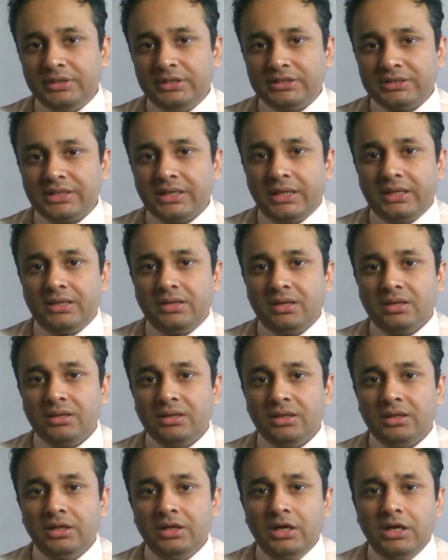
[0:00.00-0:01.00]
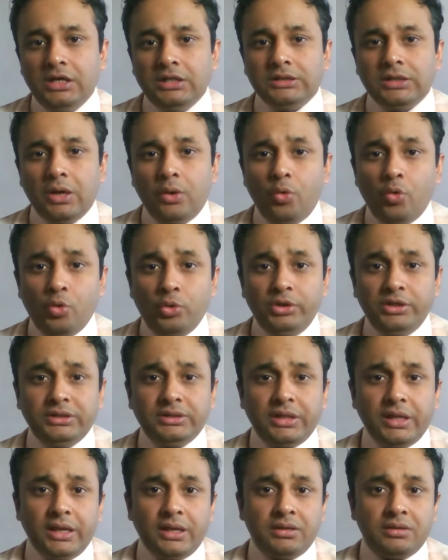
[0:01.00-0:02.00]
He said, the only
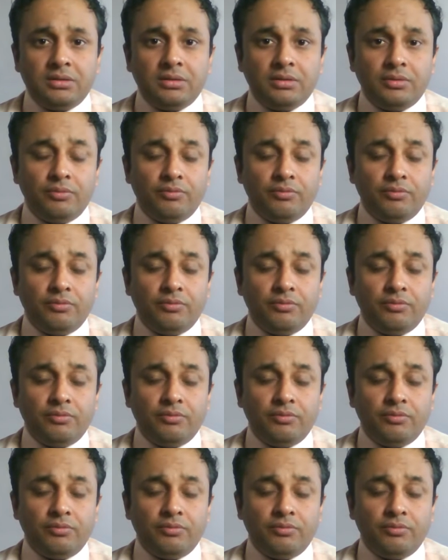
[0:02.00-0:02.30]
thing